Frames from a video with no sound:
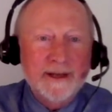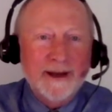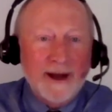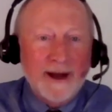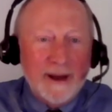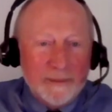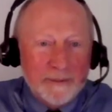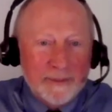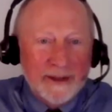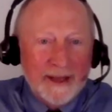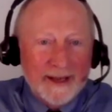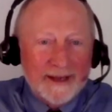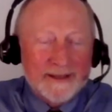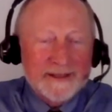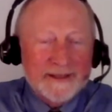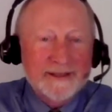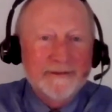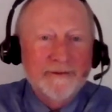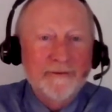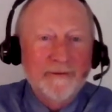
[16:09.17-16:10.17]

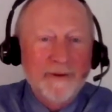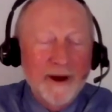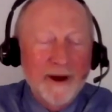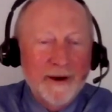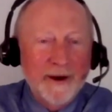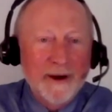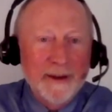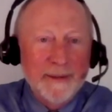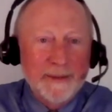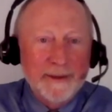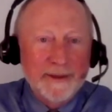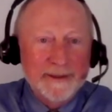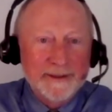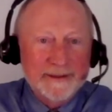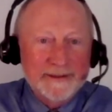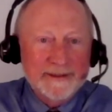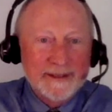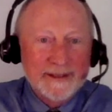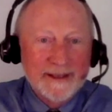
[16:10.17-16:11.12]
complex variables